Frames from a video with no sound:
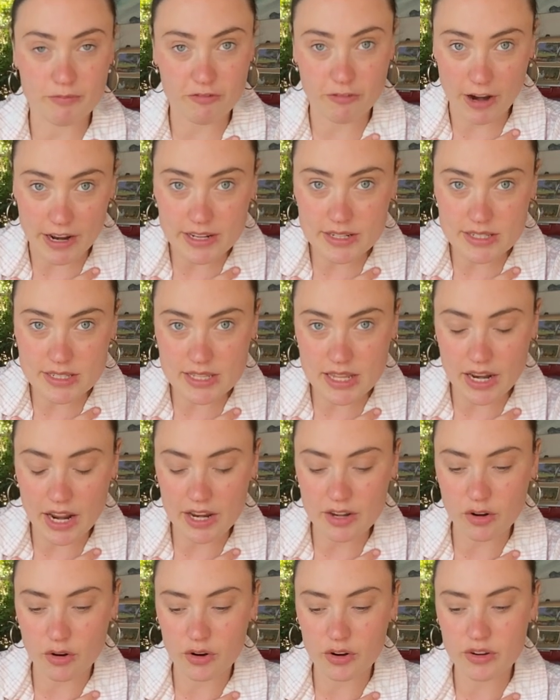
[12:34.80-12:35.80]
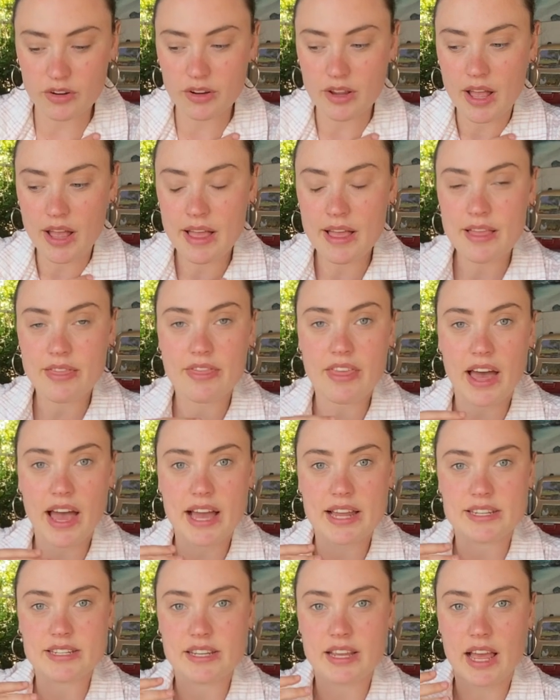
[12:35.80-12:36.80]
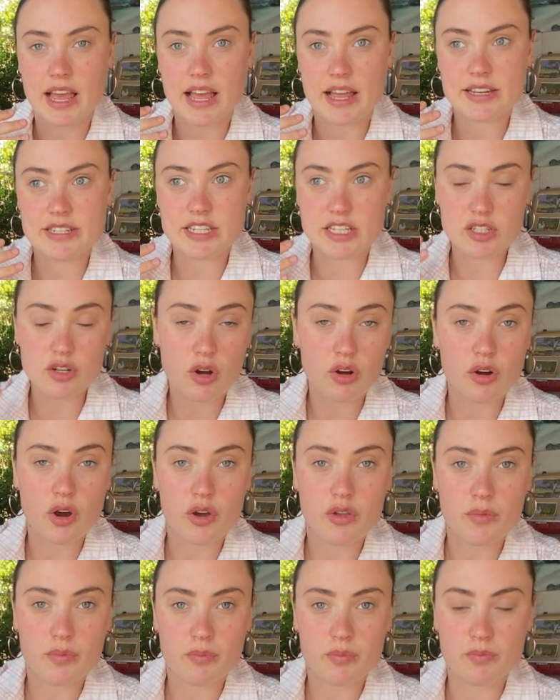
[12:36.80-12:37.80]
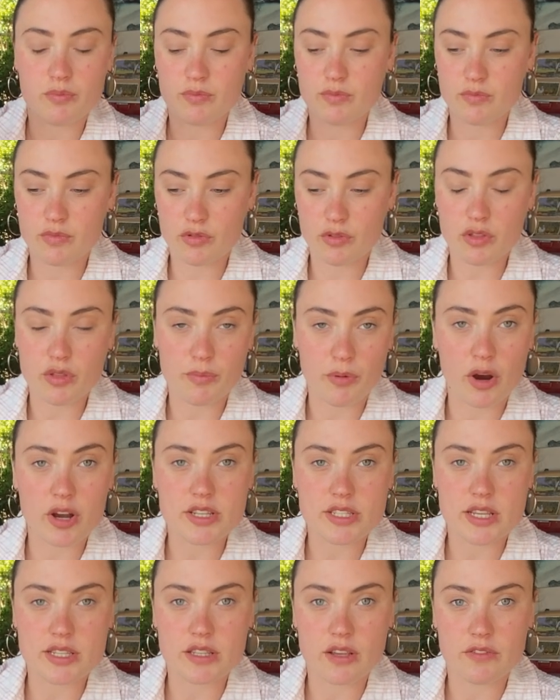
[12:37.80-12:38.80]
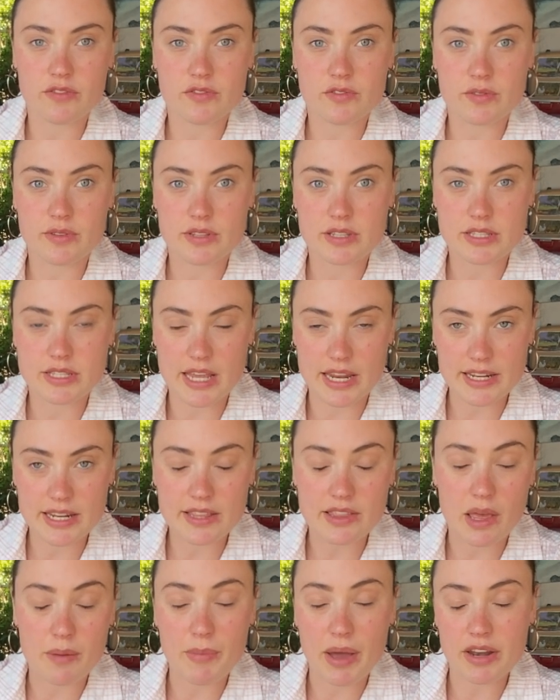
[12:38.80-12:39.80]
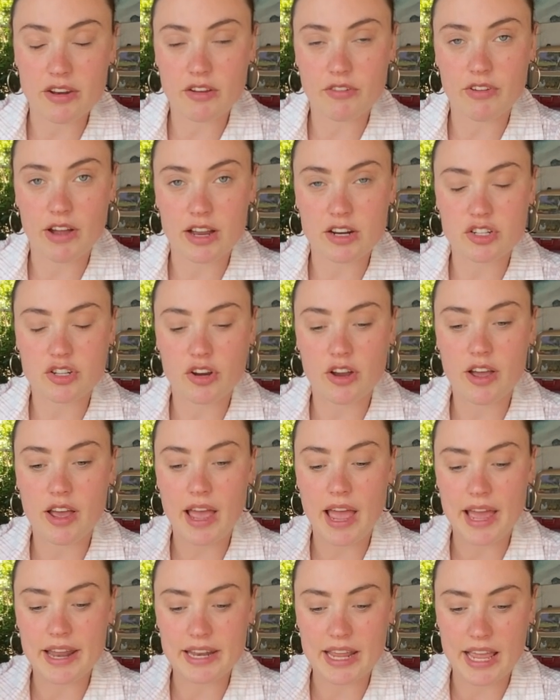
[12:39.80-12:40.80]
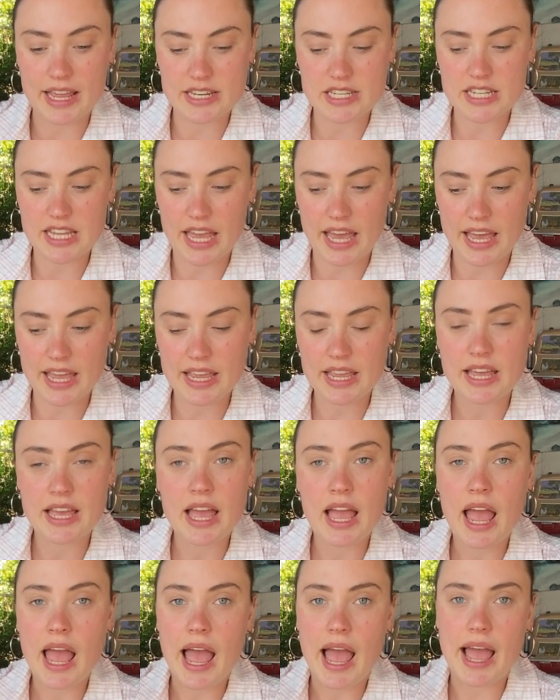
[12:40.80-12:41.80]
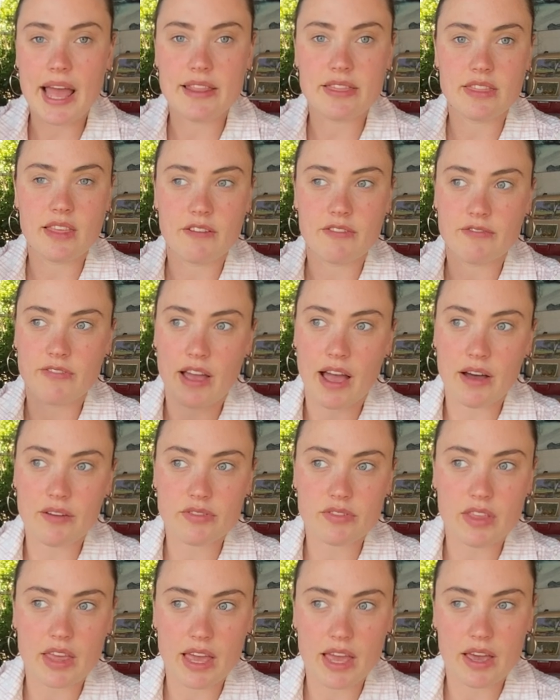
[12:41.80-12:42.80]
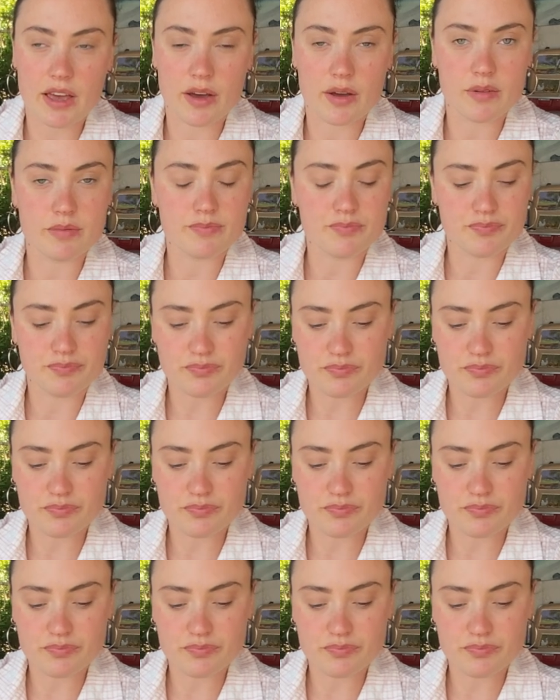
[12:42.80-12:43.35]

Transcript: friends that I know that did not go through the process of sending their manufacturer an NDA and they've found their